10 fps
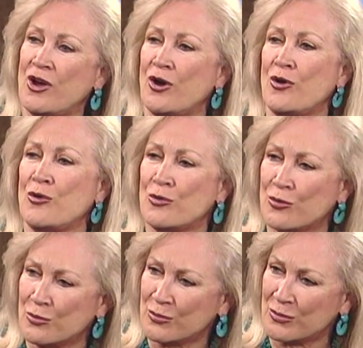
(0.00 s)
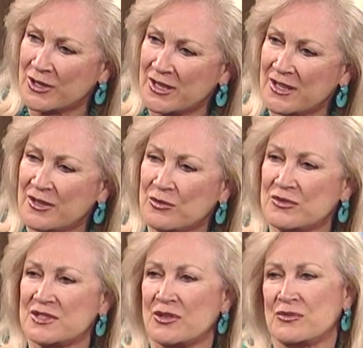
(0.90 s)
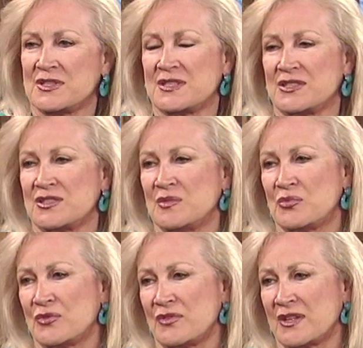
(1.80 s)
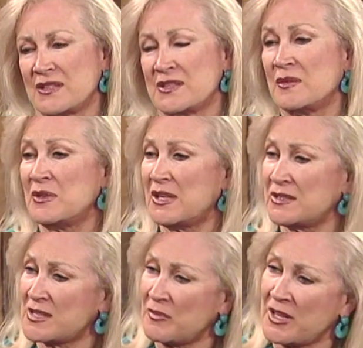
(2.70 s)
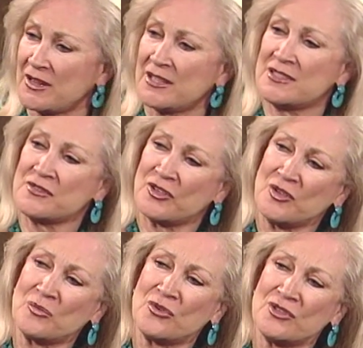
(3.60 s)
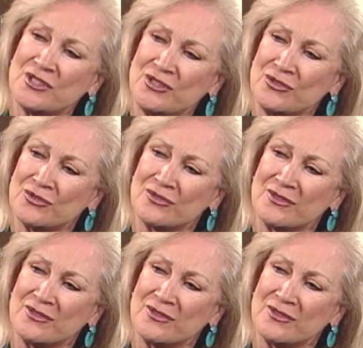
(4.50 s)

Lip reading: home was always such an important thing to him, and something that is very important to you